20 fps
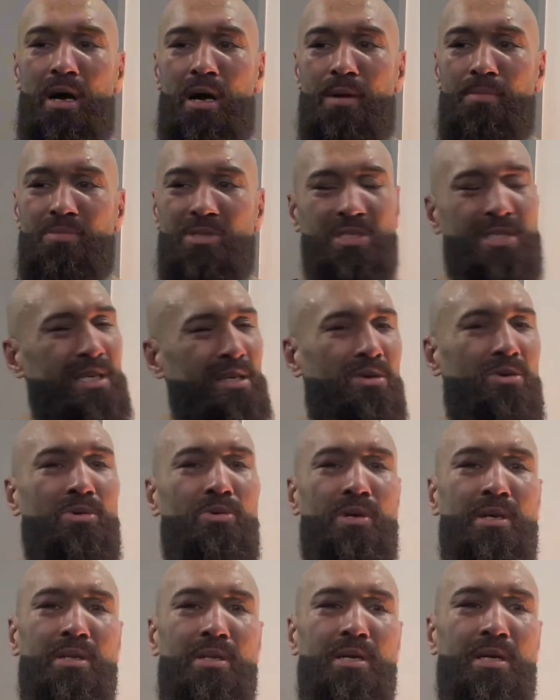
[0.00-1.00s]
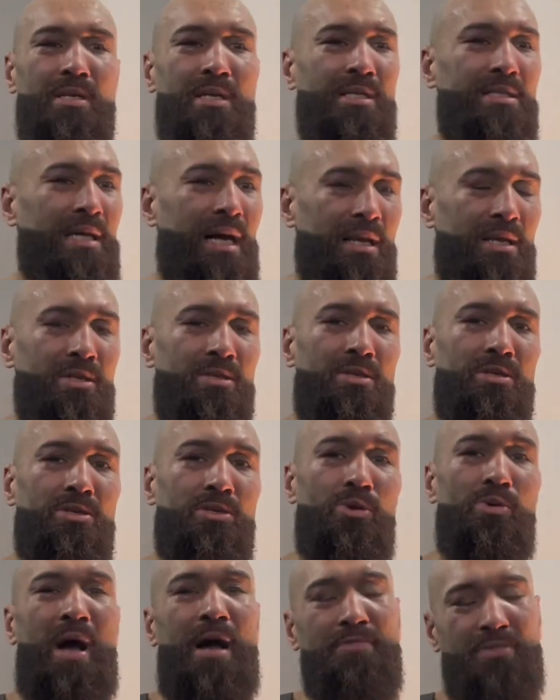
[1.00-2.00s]
skill and talent.
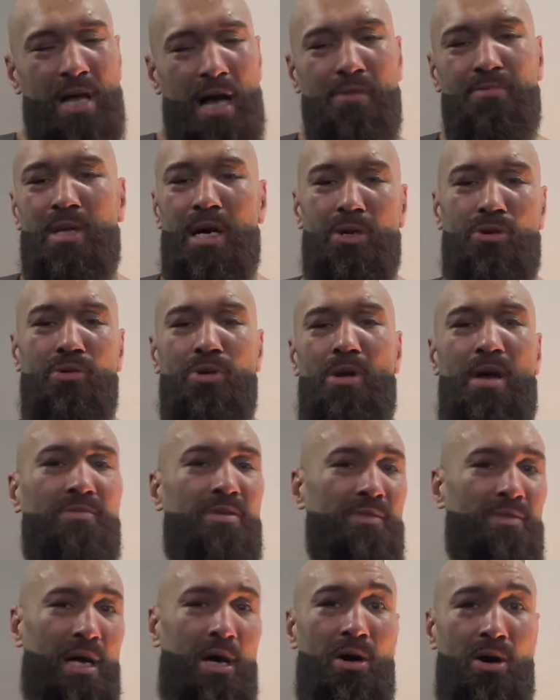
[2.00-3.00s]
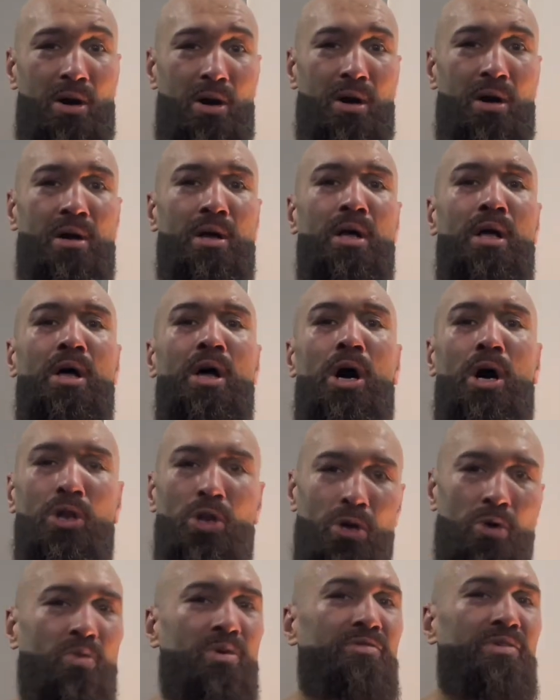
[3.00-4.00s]
You have to have that grit, you have to have that heart
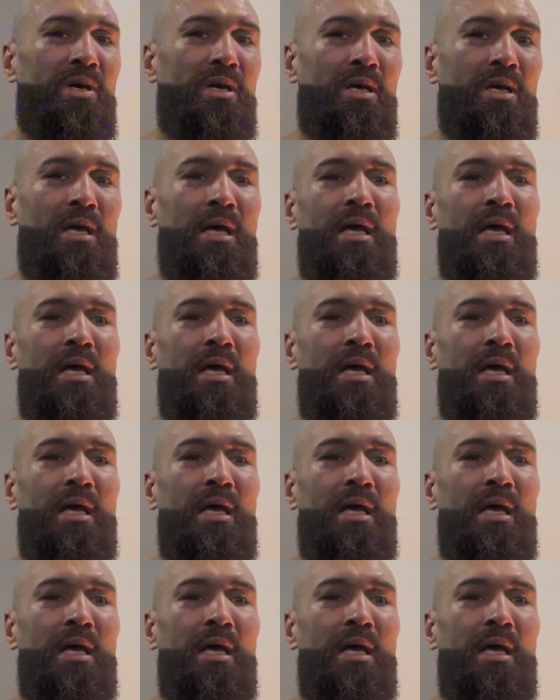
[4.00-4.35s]
along with it.